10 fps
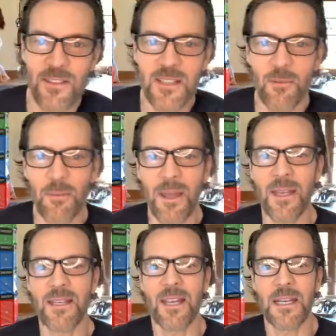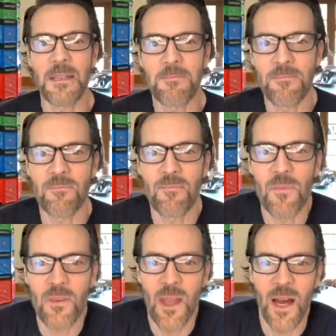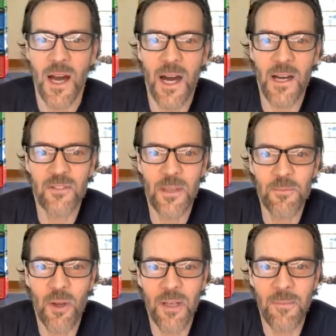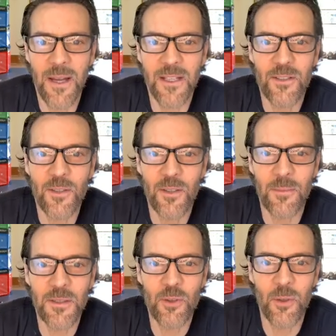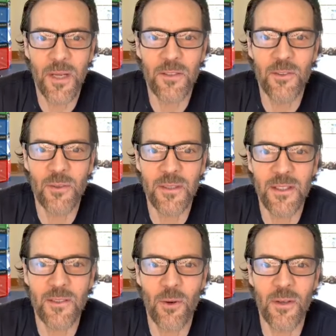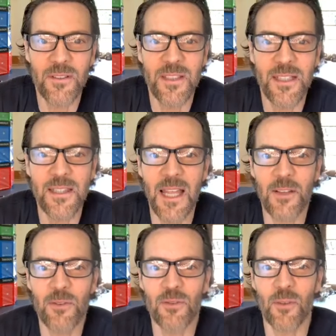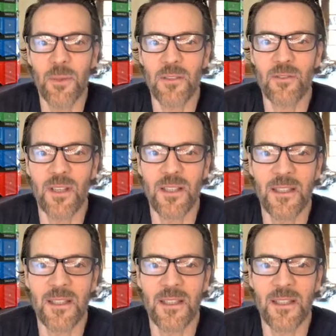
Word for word: She's coming back, Katie. Uh, sup, Tony, my girl, been too doing quarantine. Thank you so much.